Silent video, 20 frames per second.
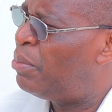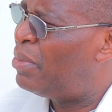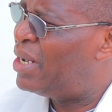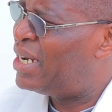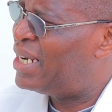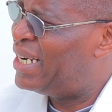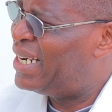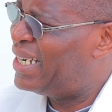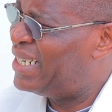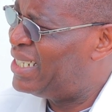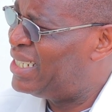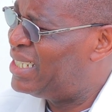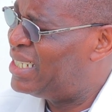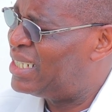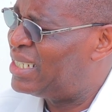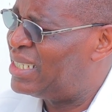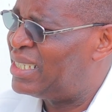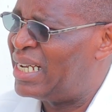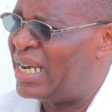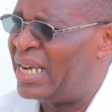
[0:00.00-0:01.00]
many
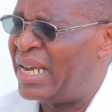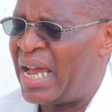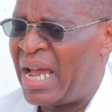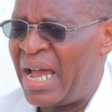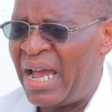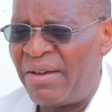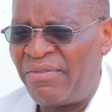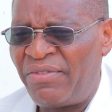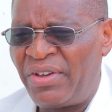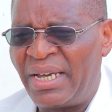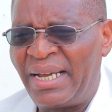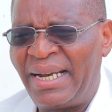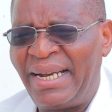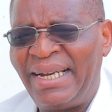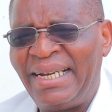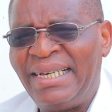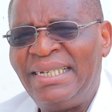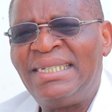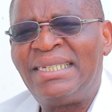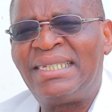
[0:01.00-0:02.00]
leaders and
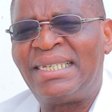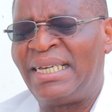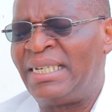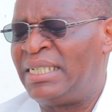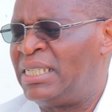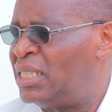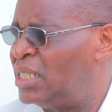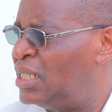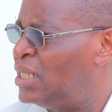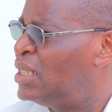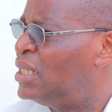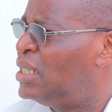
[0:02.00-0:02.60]
having listened